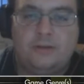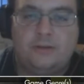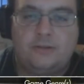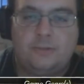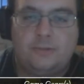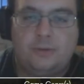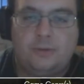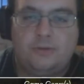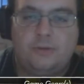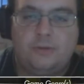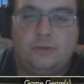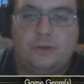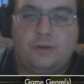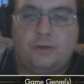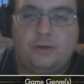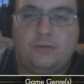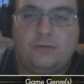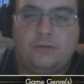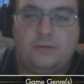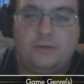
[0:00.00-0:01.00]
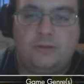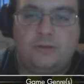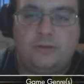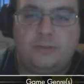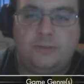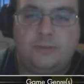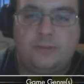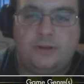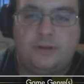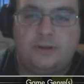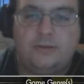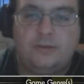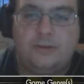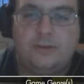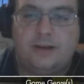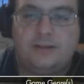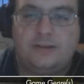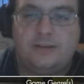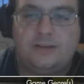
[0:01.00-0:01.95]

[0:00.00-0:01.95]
that you're supposed to go down for to hit the button,